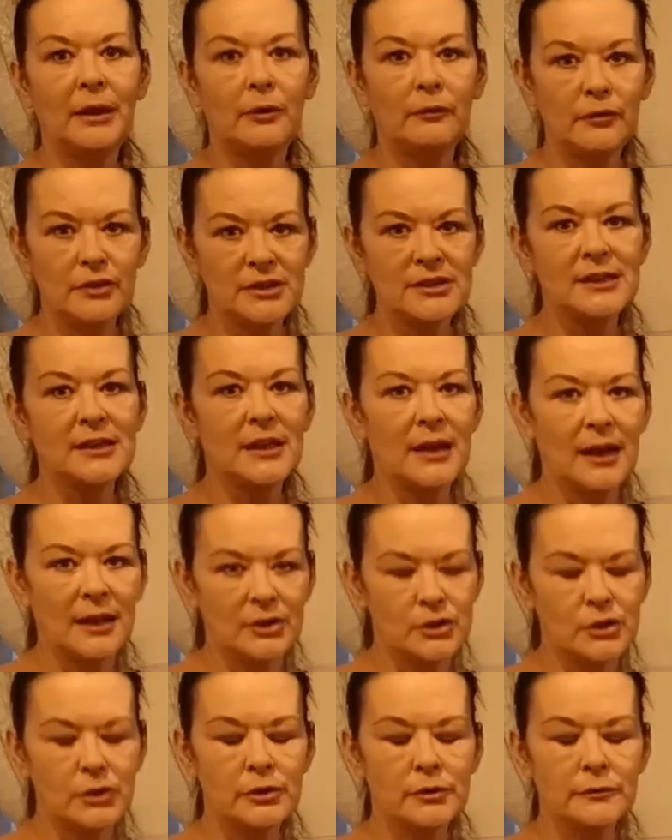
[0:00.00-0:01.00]
Obviously,
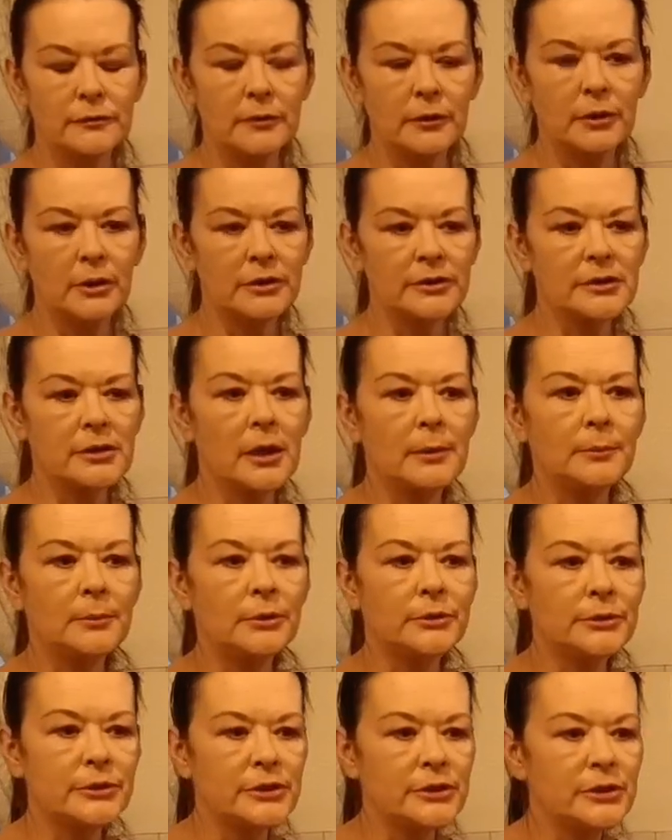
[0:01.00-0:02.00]
electric oven costs a lot
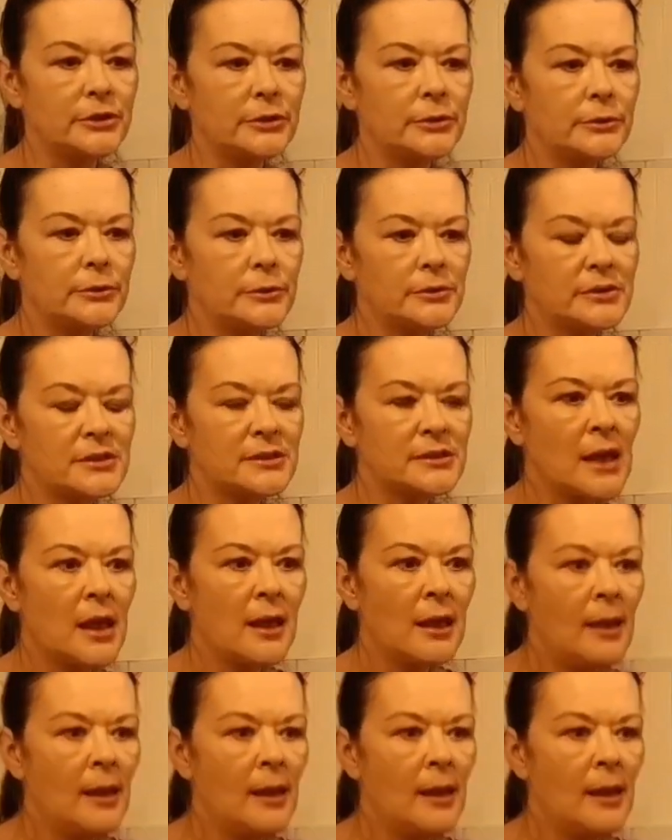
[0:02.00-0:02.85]
more to use.